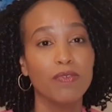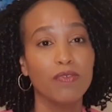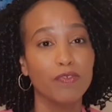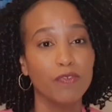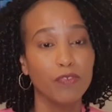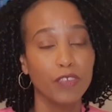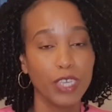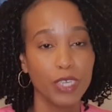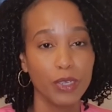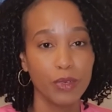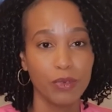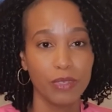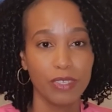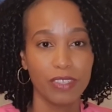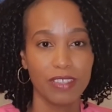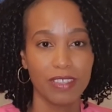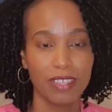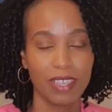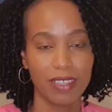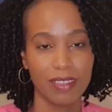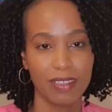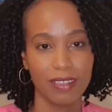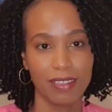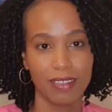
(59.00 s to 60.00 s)
very
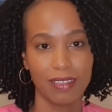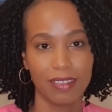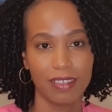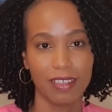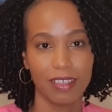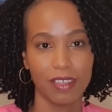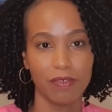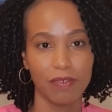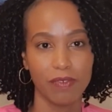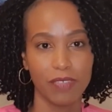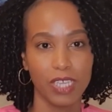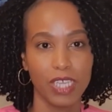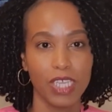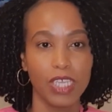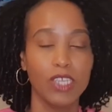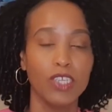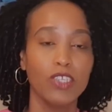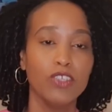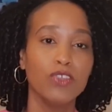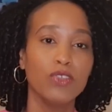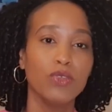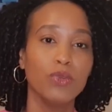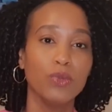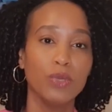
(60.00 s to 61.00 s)
sensitive
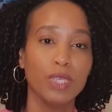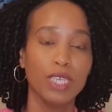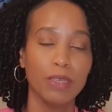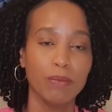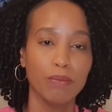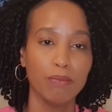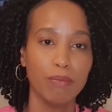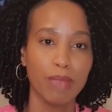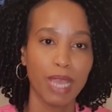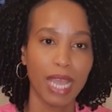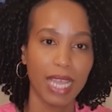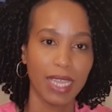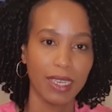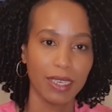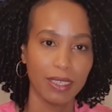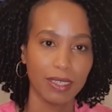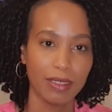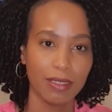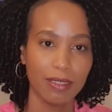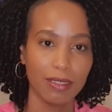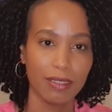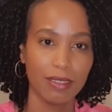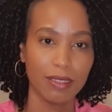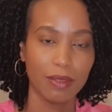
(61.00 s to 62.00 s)
to
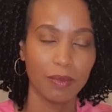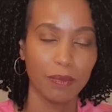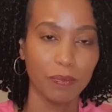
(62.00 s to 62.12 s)
imbalance,